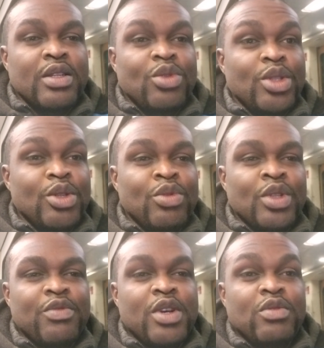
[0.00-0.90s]

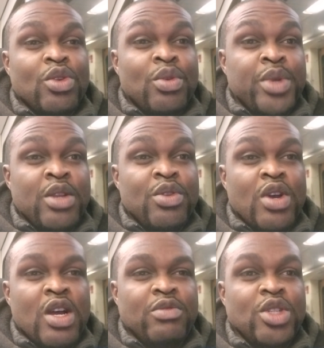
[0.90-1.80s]
2025, the European
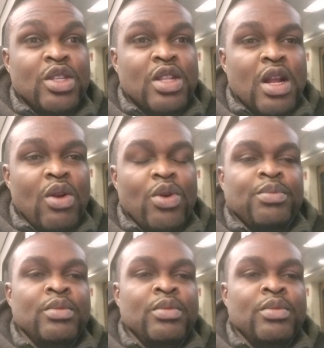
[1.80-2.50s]
Union have changed that law.